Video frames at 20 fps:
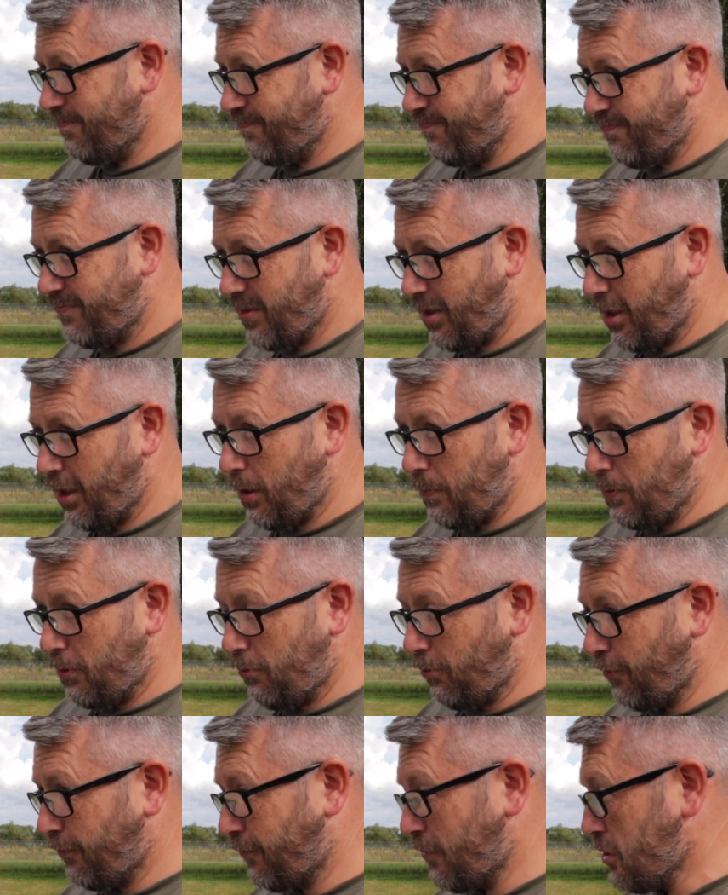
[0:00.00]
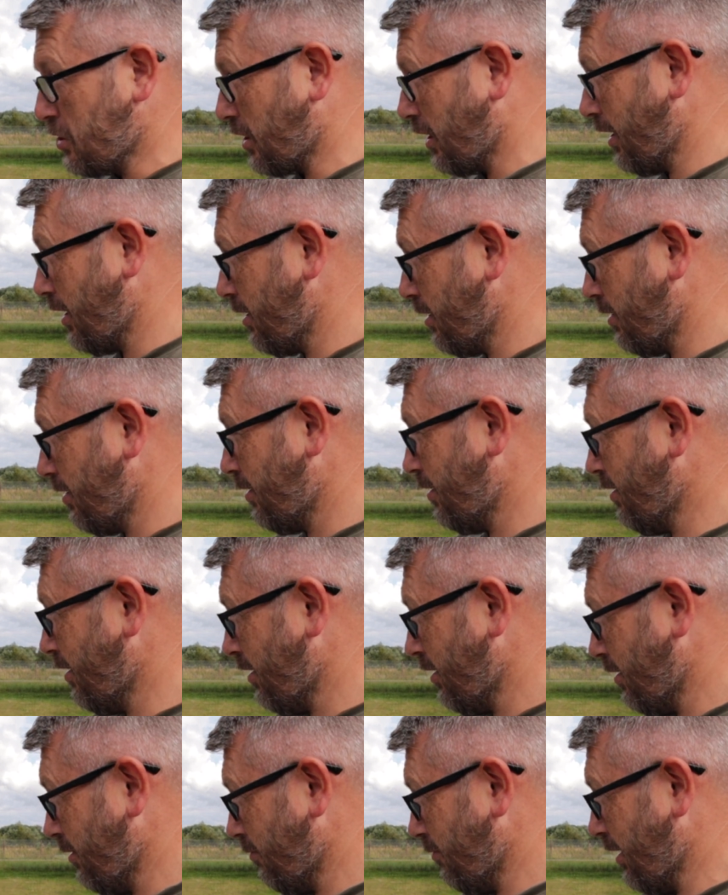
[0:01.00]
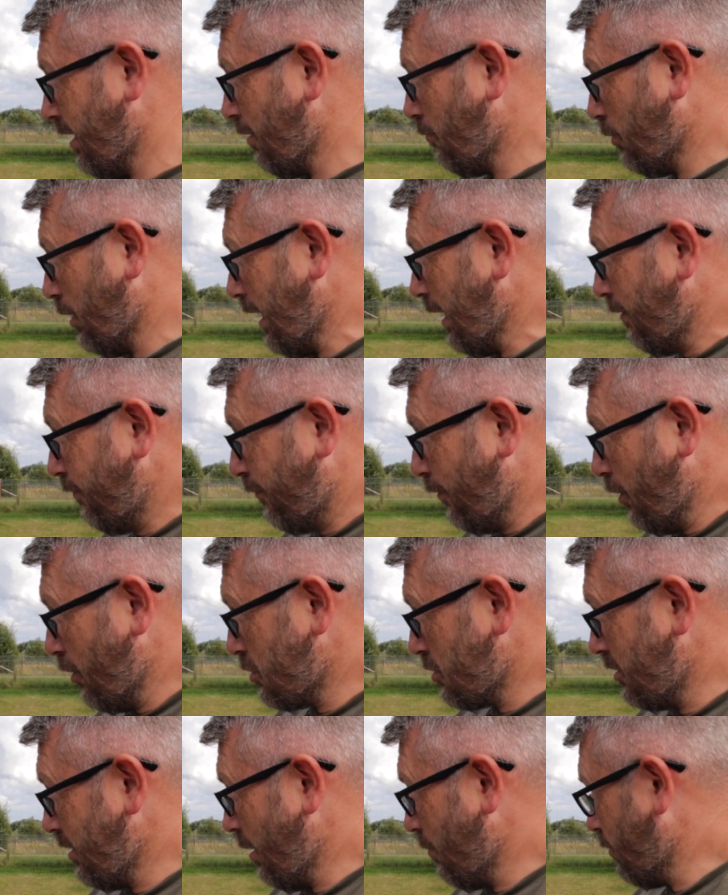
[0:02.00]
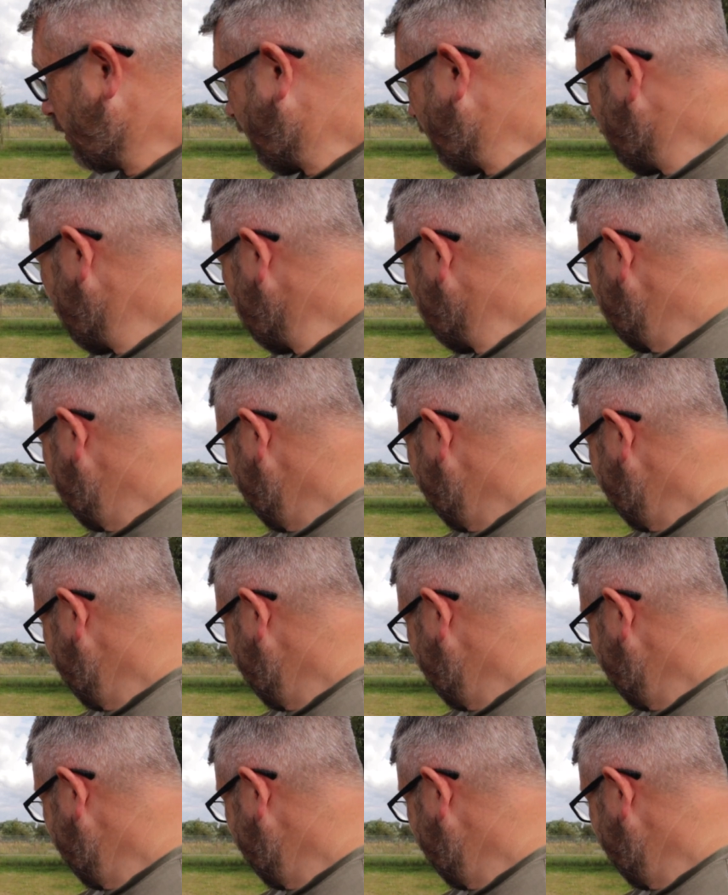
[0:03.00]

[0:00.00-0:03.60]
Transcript: I hope you're all frisky. We'll eat first and then we'll get on it.